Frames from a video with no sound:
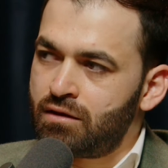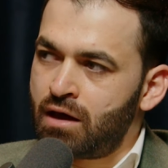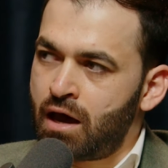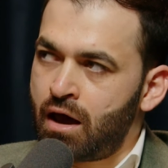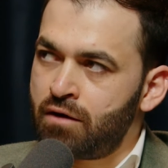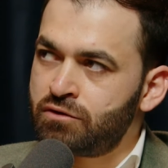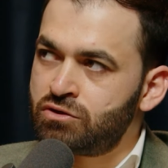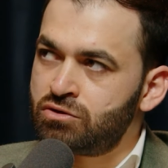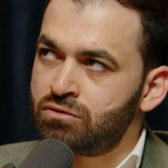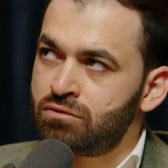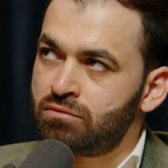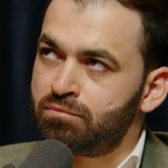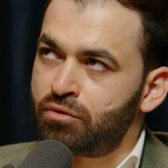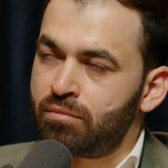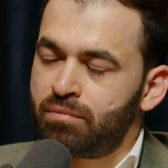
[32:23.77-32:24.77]
how
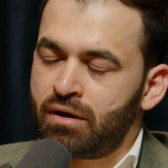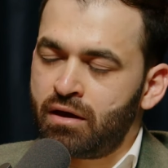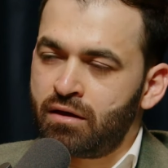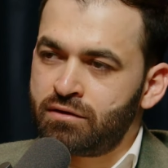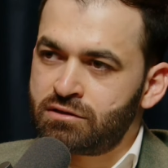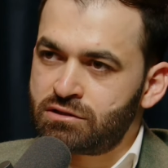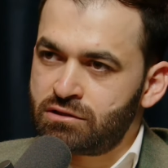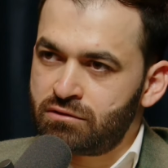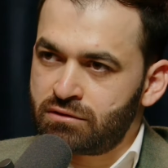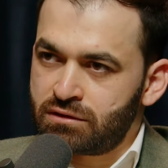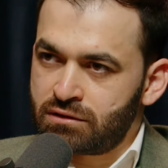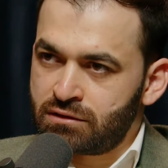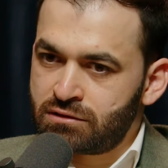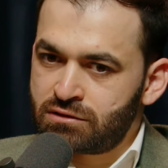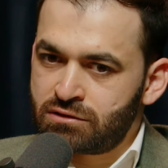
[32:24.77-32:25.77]
to prepare the
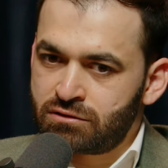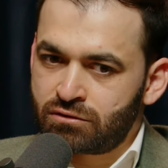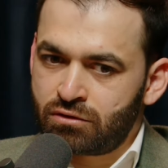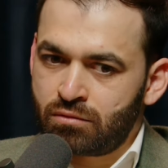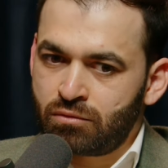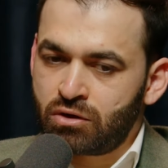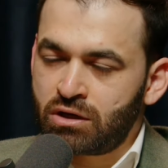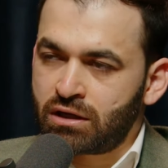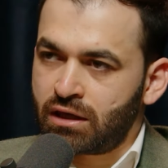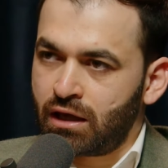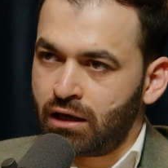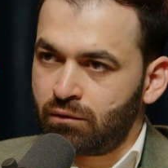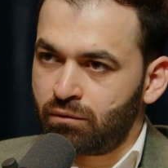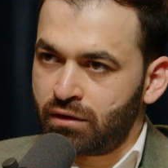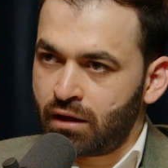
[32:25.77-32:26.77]
students to
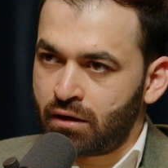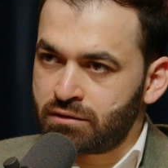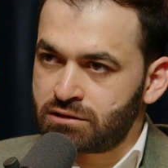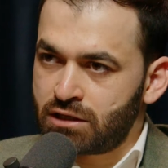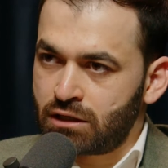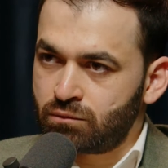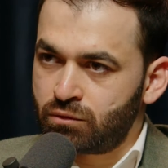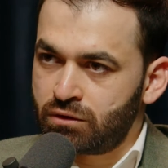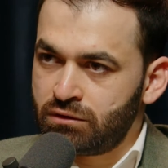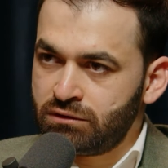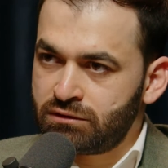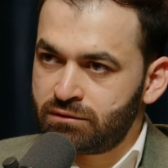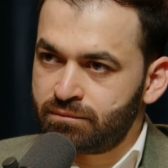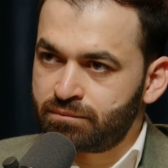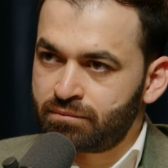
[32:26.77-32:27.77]
communicate with the outside world,